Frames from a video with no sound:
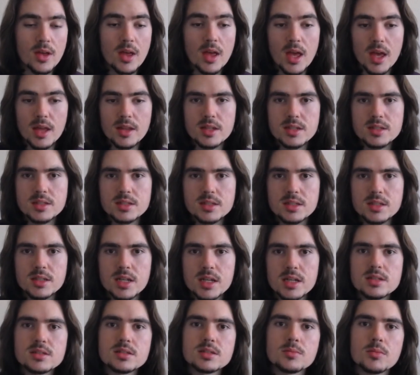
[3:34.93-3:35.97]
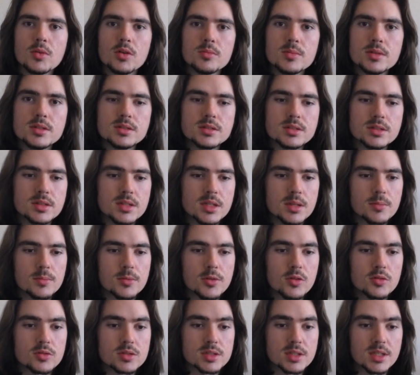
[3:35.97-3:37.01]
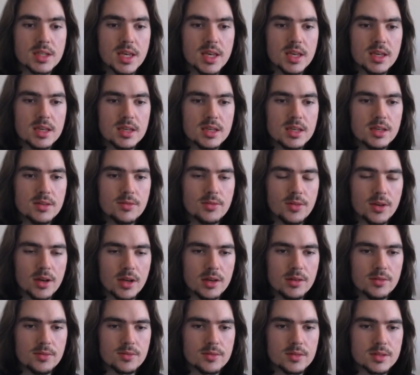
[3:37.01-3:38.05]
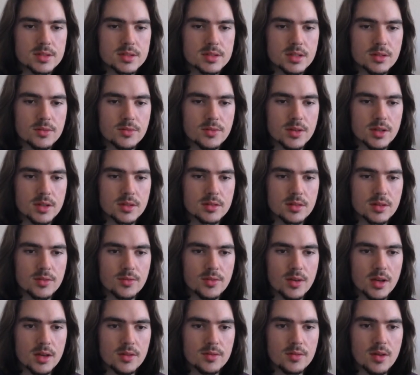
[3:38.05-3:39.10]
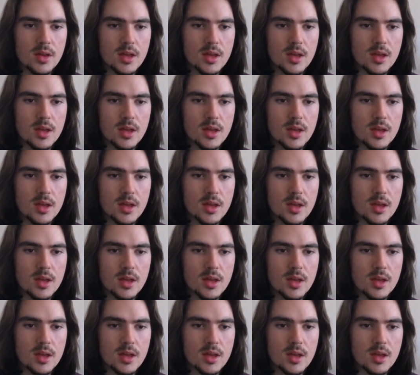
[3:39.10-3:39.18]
And this is a nice moment. He goes king e5 instead of king c5,